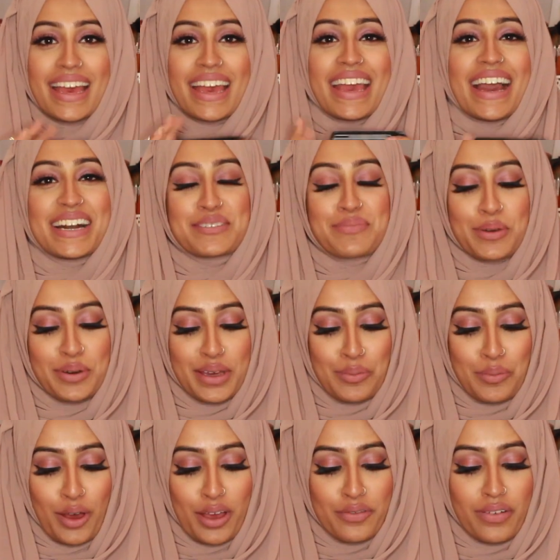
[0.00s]
it has built-in
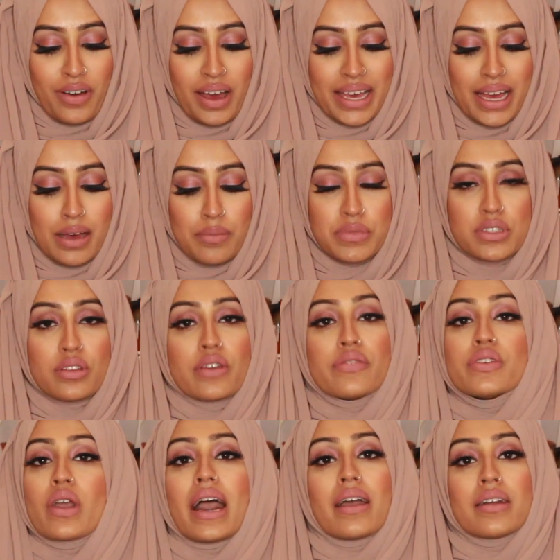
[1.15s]
Wi-Fi, so that if
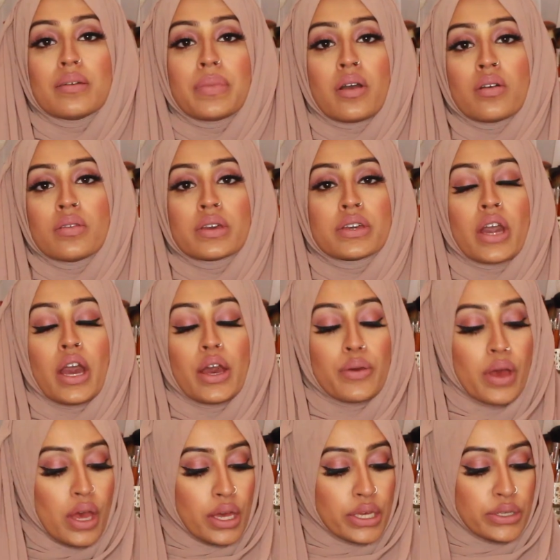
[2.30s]
you're out and about on the go,
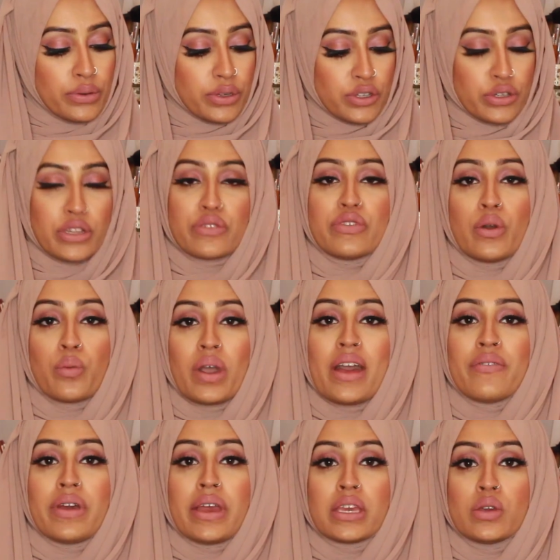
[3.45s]
you can transfer
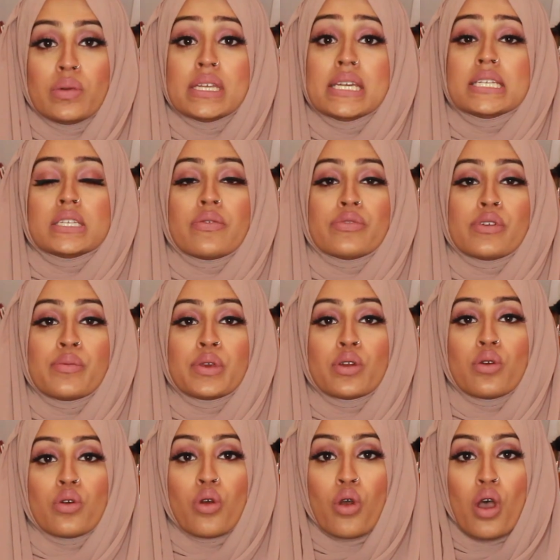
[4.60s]
whatever you need to from
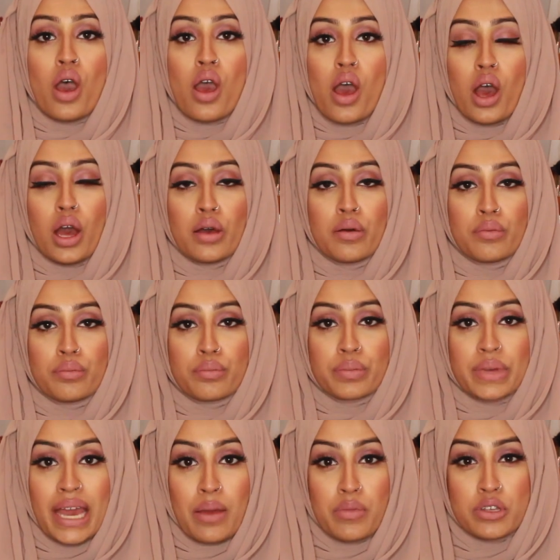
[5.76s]
your
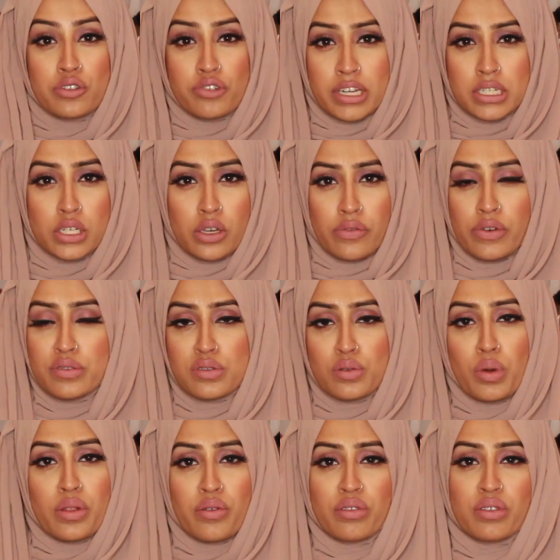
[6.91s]
camera straight to your phone. So
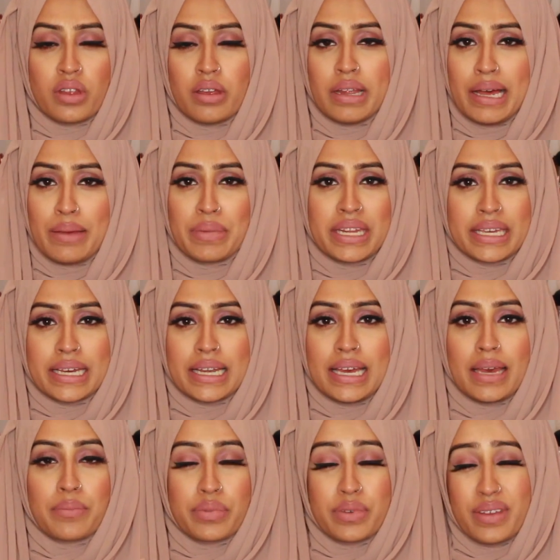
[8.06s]
whether it's a mini
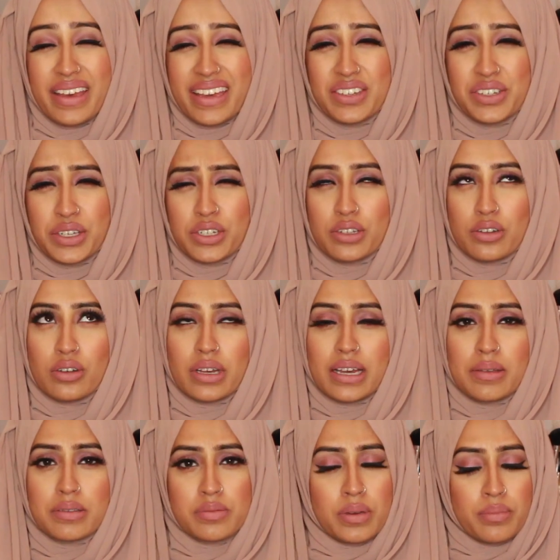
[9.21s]
clip, I guess you could do longer
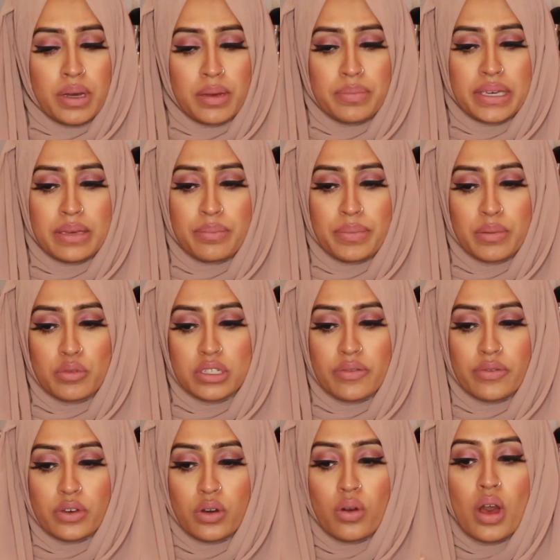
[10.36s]
clips, but it might be a bit more
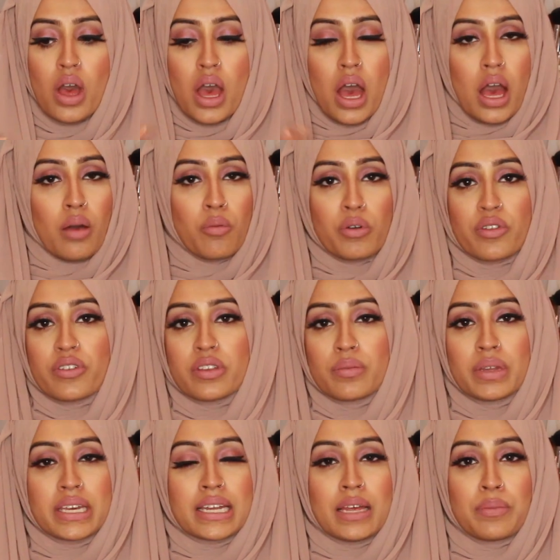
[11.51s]
difficult. Whether it's a
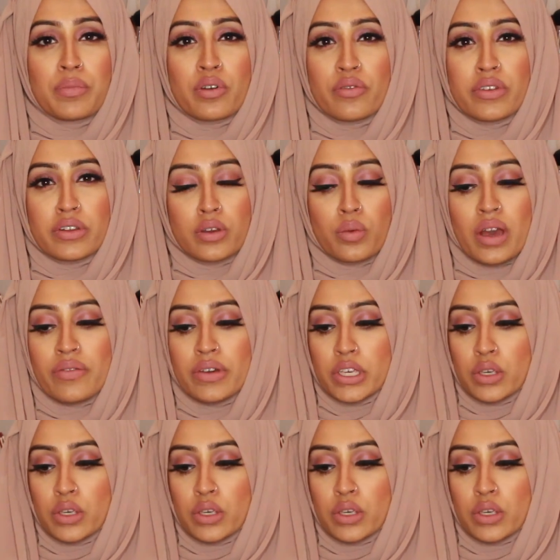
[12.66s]
mini clip or a video, whatever,